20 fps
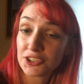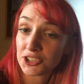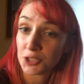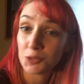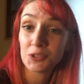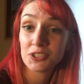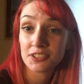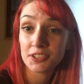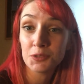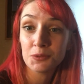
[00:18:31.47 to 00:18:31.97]
She
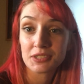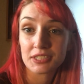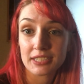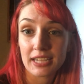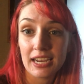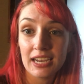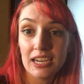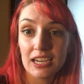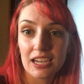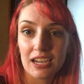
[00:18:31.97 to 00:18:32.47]
still was
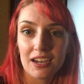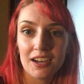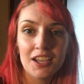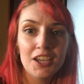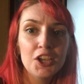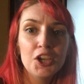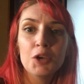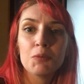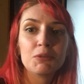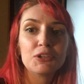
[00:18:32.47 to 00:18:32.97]
tan,
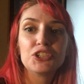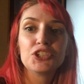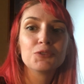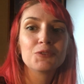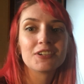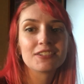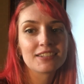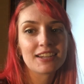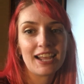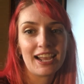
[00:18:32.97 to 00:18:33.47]
but she
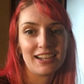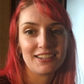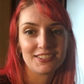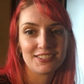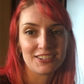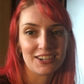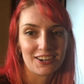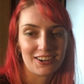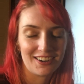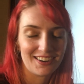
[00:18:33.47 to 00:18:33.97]
wasn't as
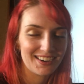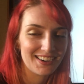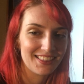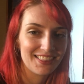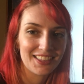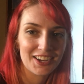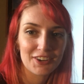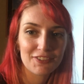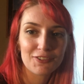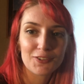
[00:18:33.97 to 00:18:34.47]
dark
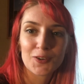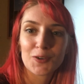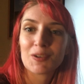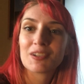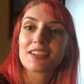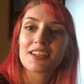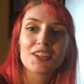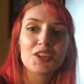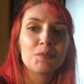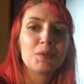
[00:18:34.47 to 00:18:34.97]
and therefore
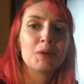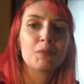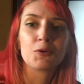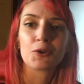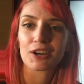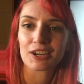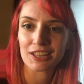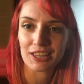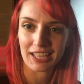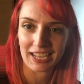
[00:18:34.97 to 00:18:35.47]
was a little bit
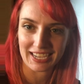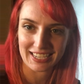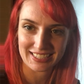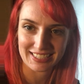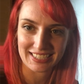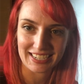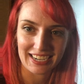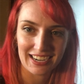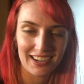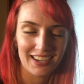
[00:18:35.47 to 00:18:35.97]
more
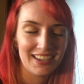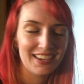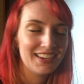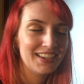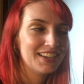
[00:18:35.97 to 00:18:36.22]
classy.